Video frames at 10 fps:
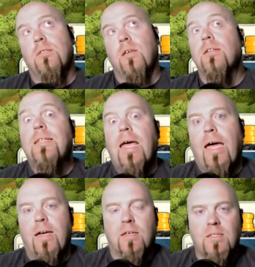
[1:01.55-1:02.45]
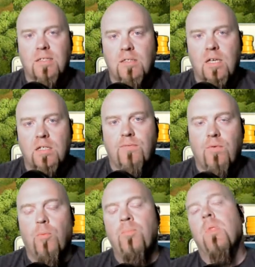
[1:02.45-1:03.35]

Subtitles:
attack successful.